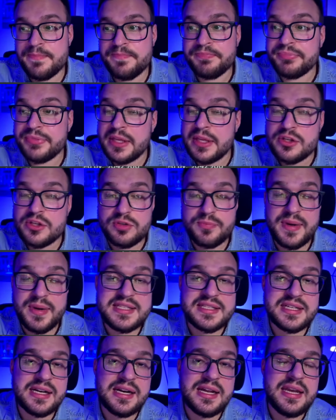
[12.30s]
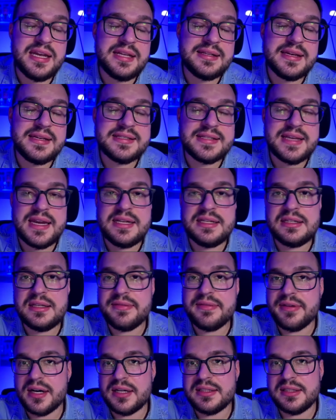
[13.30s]
So basically it is a
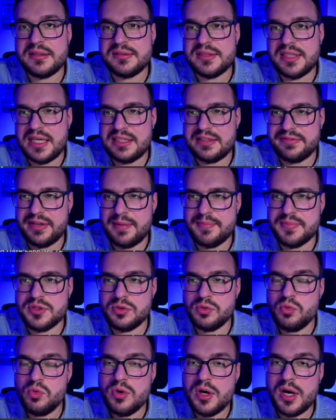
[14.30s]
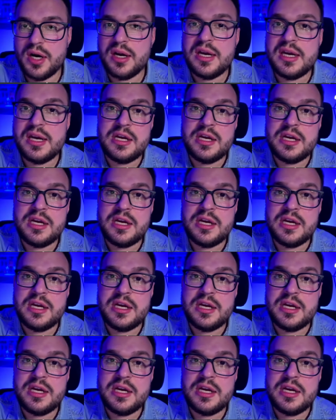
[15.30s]
different alternative app store